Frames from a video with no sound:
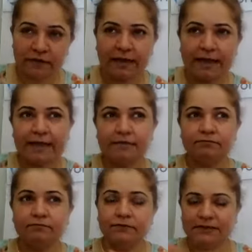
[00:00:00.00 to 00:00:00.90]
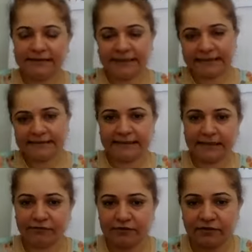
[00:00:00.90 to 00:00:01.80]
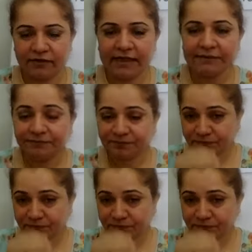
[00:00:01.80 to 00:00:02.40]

There are like six left, right?